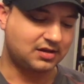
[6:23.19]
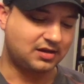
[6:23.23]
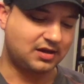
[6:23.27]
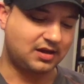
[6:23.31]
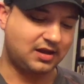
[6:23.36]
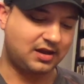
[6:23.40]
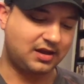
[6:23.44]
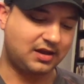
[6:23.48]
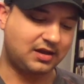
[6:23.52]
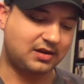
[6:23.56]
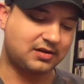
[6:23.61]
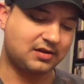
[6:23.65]

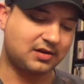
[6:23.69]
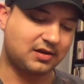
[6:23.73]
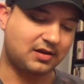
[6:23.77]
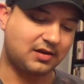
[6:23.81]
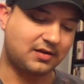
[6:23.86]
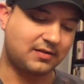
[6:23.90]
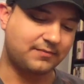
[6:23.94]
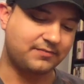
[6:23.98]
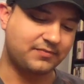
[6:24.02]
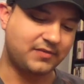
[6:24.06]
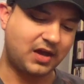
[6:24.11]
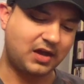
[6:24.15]
And
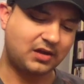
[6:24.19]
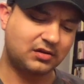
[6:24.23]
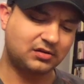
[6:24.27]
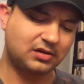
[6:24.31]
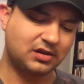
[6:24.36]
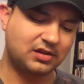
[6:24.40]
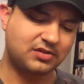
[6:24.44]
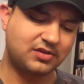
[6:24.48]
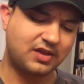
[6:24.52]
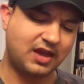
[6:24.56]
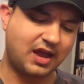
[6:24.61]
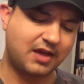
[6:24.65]
not
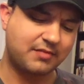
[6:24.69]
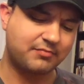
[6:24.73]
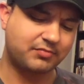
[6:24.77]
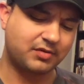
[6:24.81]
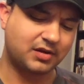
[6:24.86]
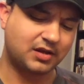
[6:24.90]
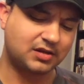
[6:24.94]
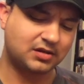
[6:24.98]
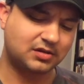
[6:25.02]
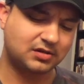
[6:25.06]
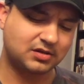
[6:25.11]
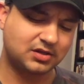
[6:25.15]
only that,
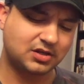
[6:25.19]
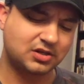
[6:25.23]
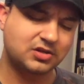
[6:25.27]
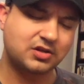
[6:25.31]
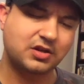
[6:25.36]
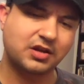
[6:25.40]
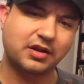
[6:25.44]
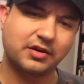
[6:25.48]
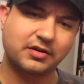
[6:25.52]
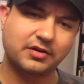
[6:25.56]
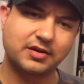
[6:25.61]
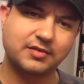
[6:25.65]
but did you
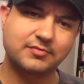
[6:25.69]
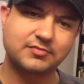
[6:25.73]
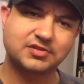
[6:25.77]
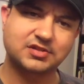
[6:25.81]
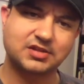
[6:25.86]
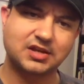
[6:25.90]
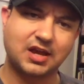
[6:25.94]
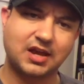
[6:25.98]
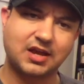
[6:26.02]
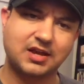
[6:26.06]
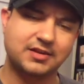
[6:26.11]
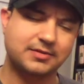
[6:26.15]
hear him
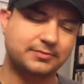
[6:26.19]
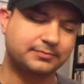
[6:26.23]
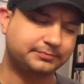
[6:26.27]
say